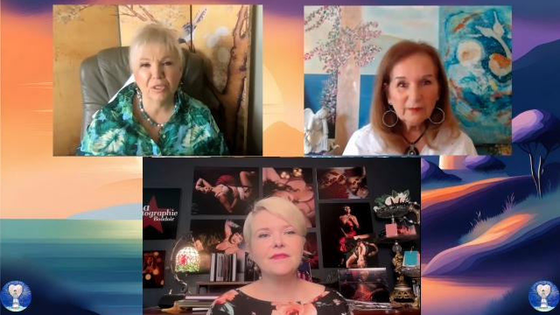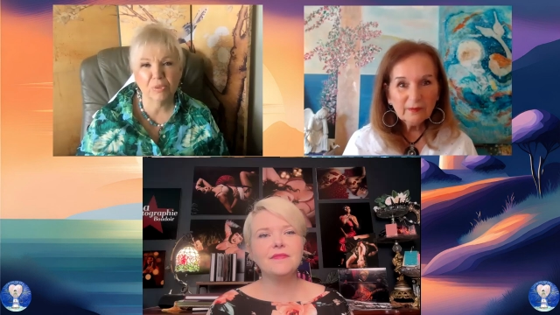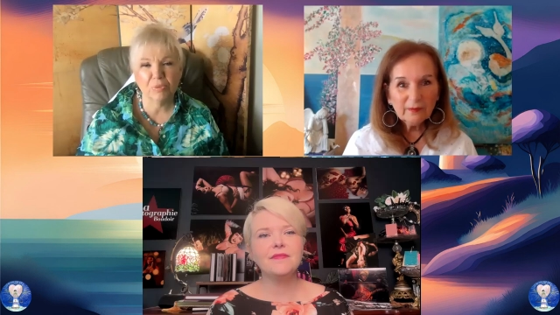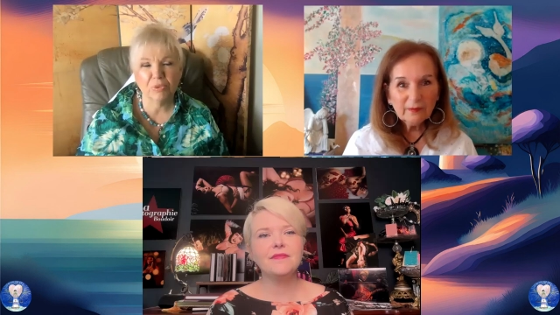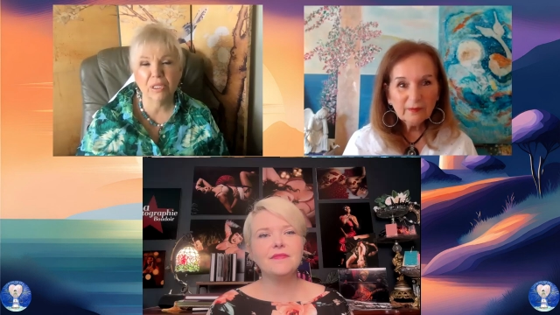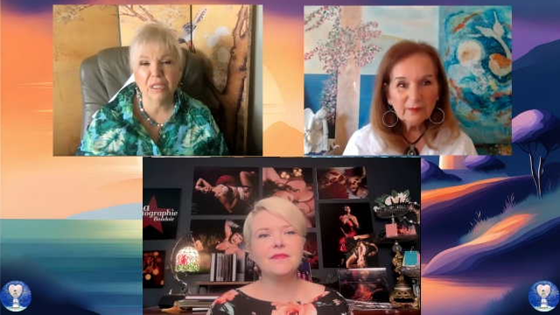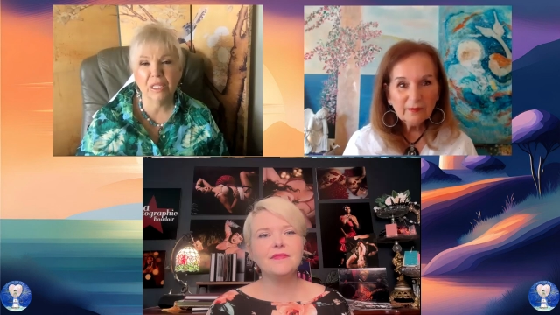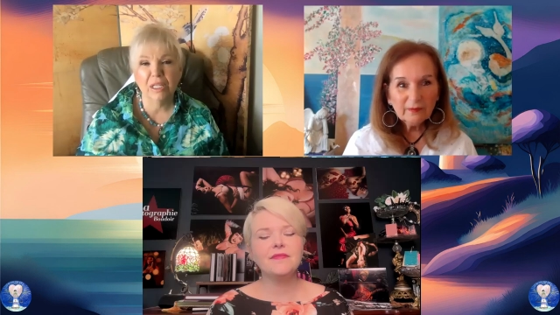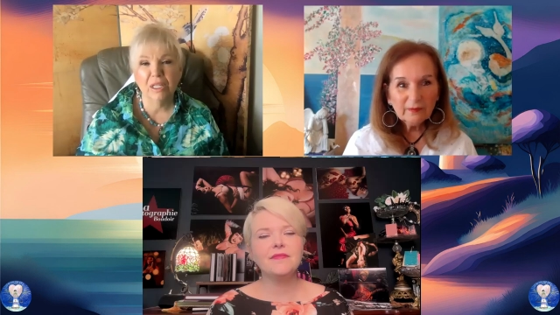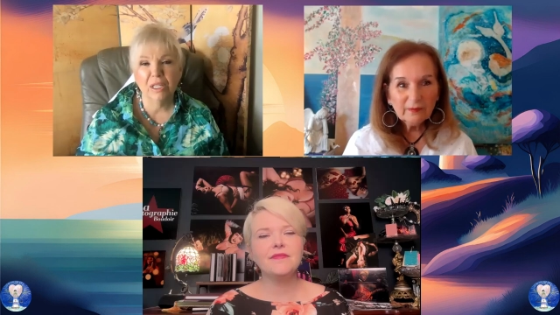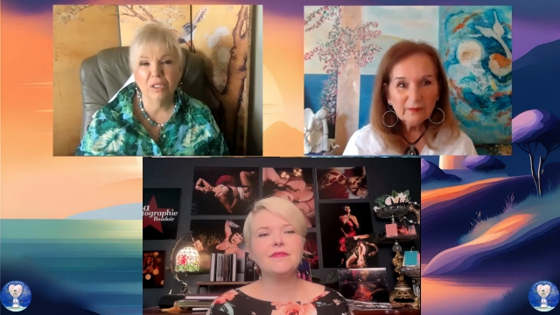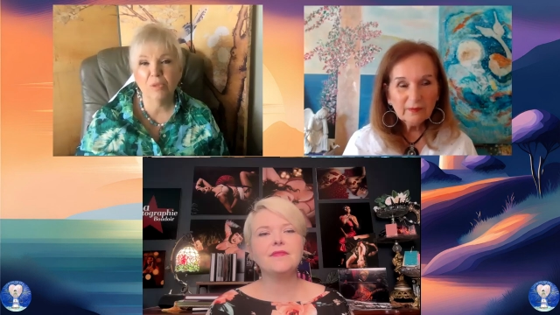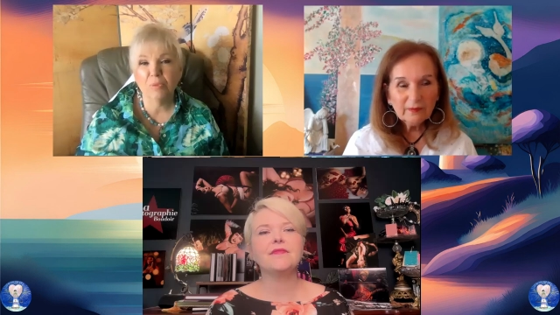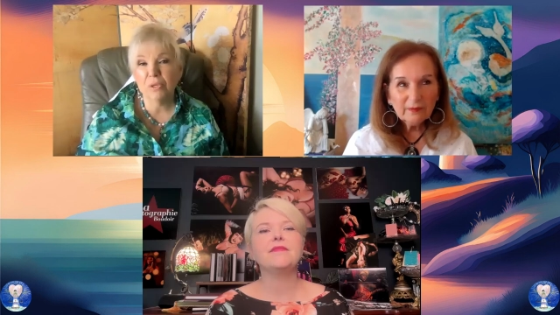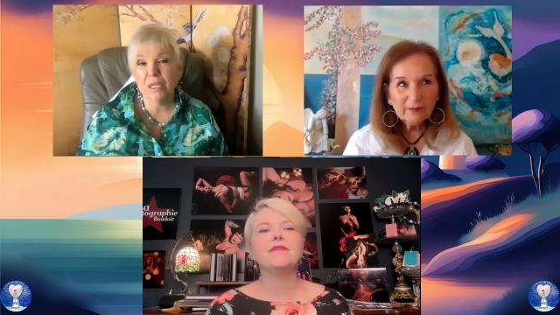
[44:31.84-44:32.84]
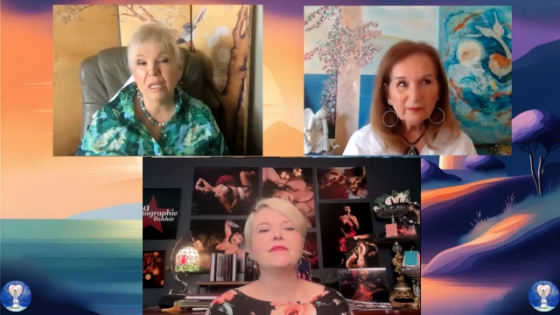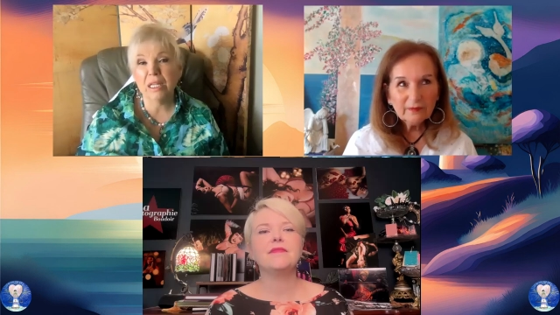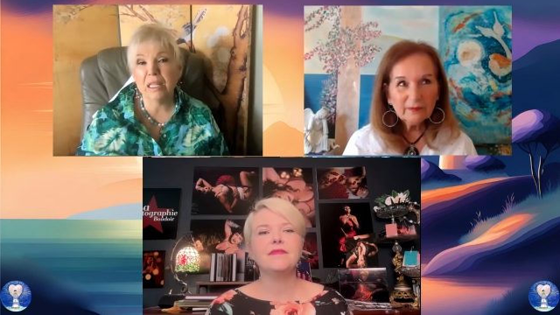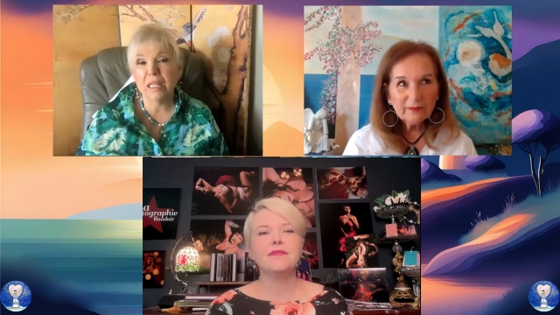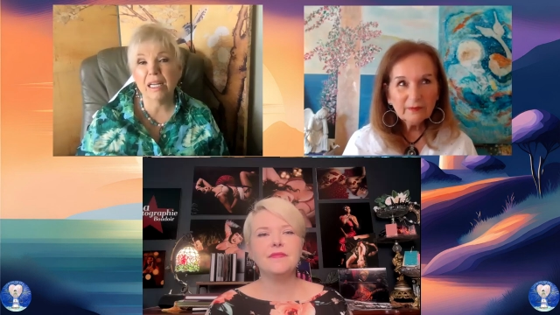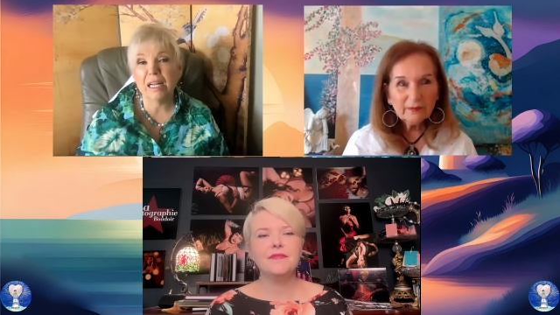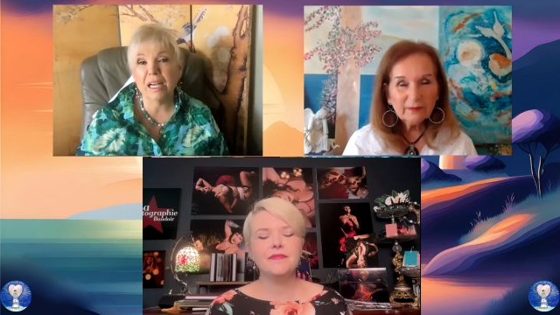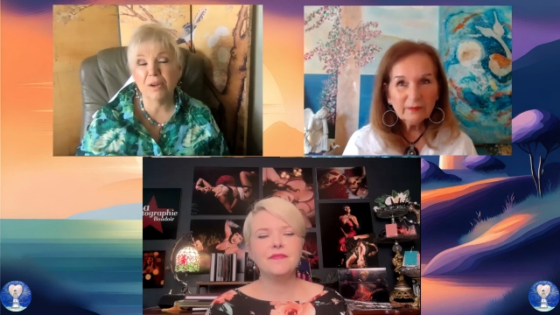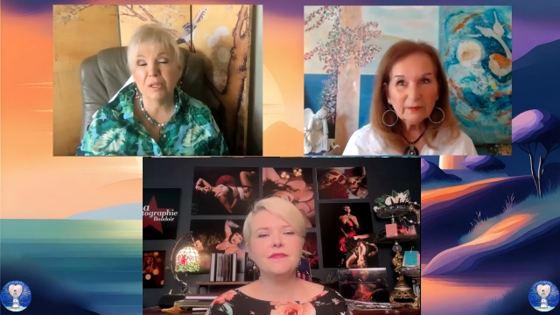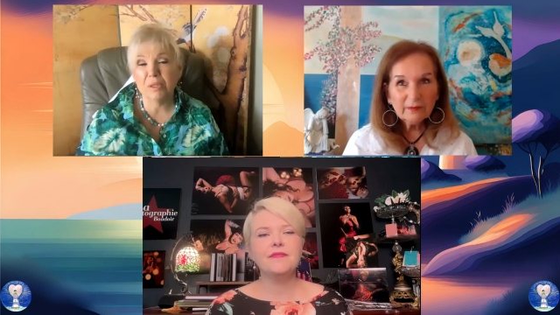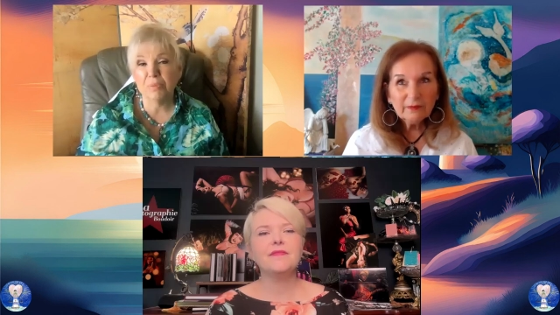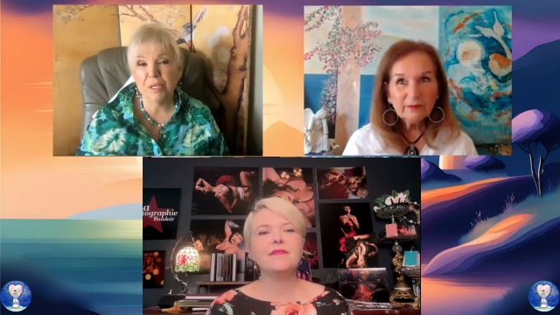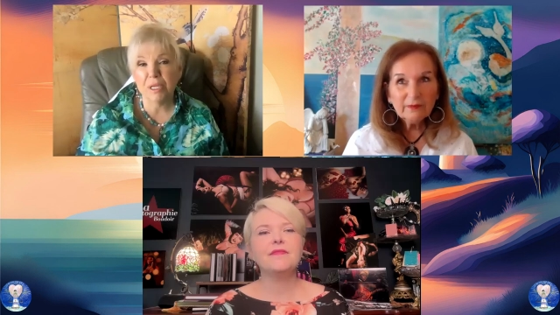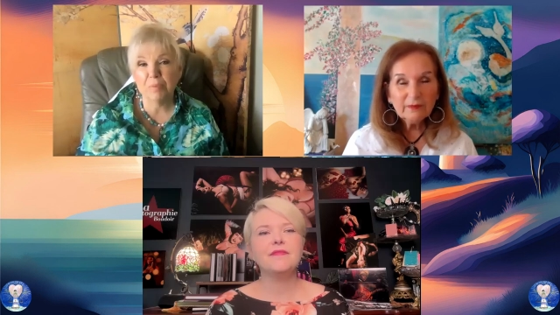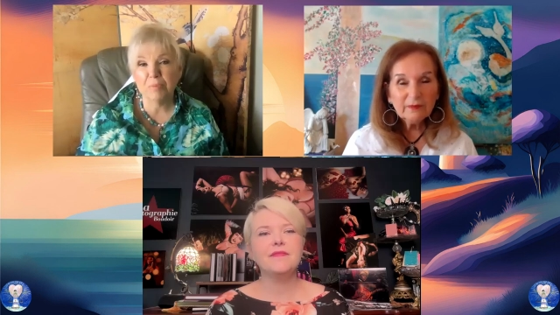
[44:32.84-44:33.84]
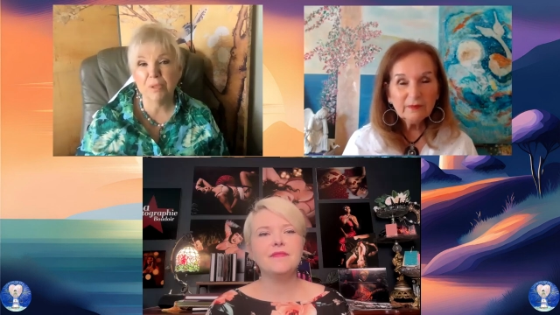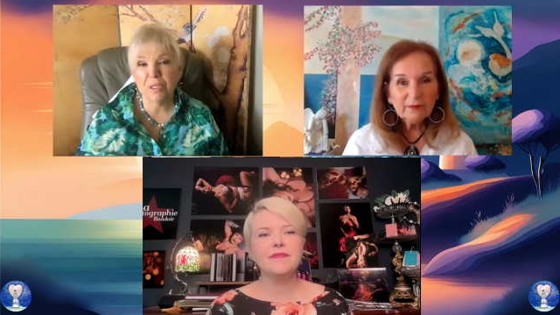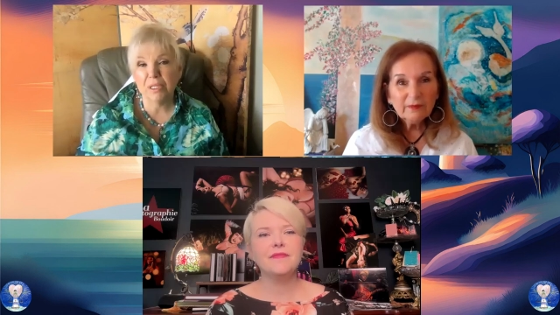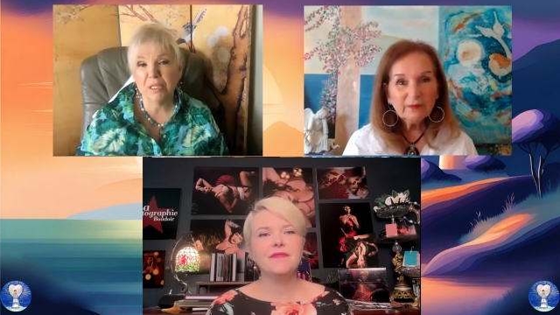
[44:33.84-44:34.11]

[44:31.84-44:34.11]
Speaker 1: to bring you're bringing that out in people, and